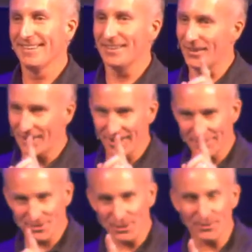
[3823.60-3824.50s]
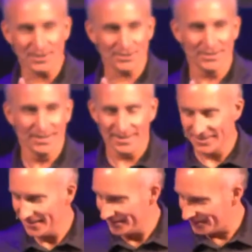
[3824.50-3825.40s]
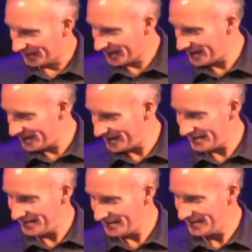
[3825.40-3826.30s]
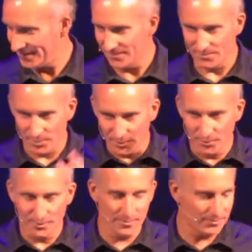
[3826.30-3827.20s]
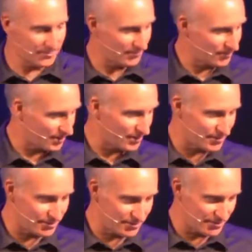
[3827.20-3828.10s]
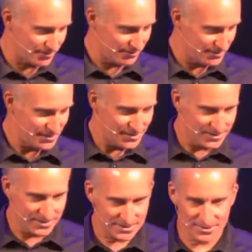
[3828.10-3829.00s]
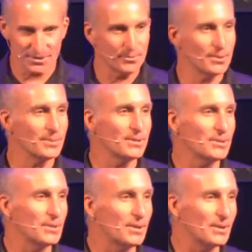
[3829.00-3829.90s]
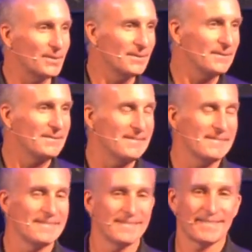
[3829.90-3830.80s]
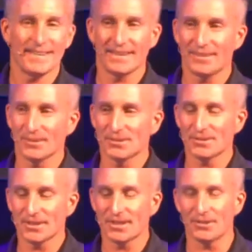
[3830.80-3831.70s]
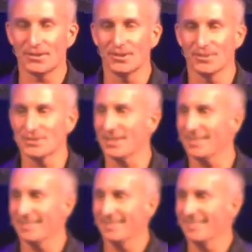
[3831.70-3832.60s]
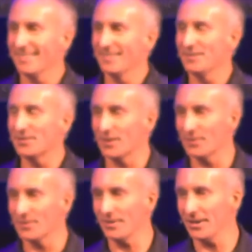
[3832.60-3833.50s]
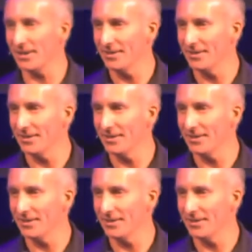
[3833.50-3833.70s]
Y'all have a choice. Fire, boom, water. Let's see, what do we do here? Okay, don't slander. What's that? You say grease fire?